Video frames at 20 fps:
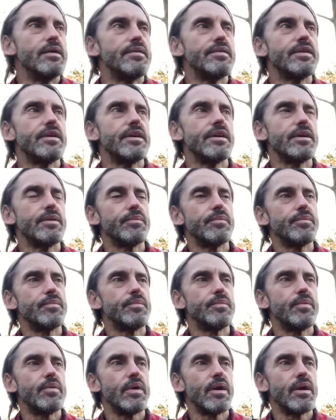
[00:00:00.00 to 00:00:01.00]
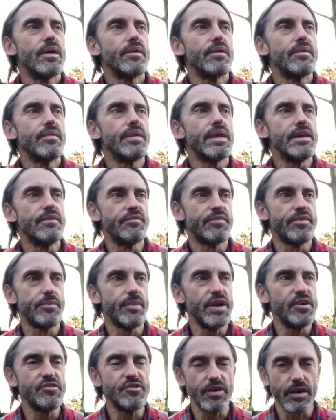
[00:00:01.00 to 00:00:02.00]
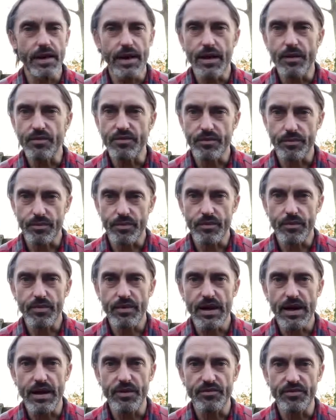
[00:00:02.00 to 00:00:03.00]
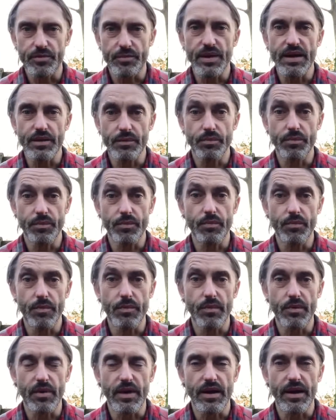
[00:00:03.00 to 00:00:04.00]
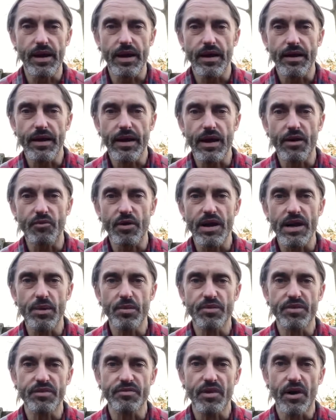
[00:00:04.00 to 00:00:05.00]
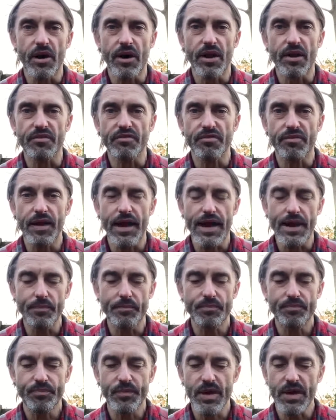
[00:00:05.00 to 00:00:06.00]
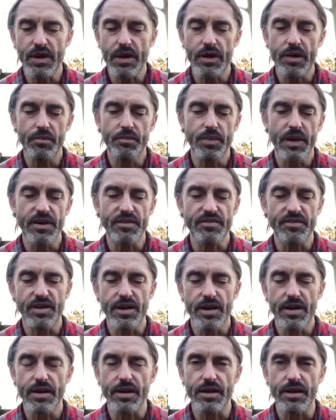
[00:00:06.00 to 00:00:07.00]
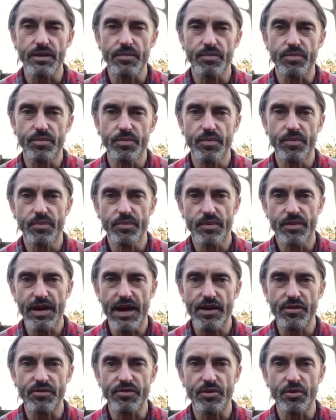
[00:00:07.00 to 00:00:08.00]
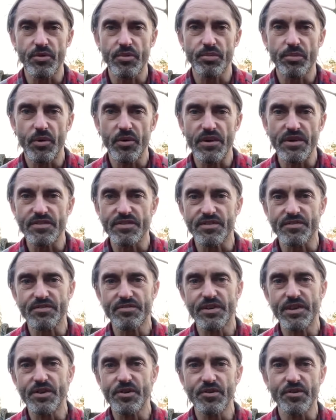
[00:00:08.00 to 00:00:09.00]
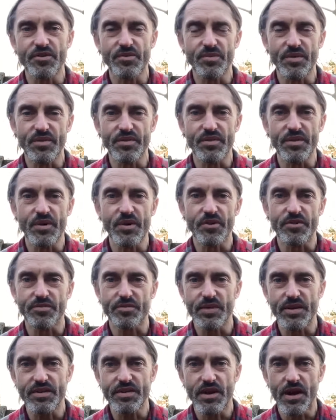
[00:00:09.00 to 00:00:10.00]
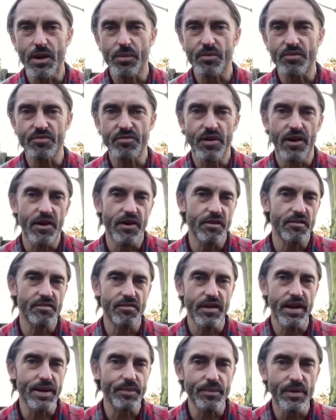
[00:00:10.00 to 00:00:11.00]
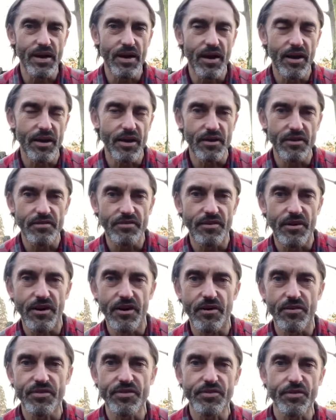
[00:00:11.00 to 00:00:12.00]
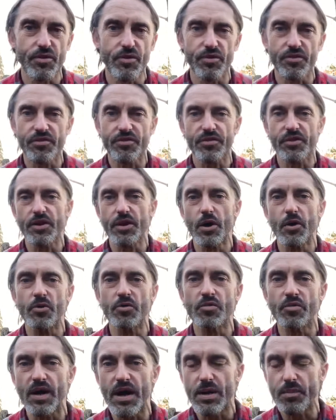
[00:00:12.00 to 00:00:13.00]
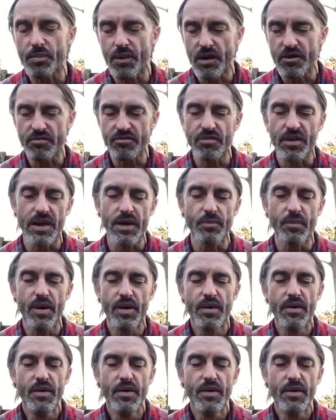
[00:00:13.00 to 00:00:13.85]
the the information came to came to me get get ready with the violet flame you know basically douse your bodies and fields with the cosmic diamond violet flame the lilac fire of source the golden rainbow flame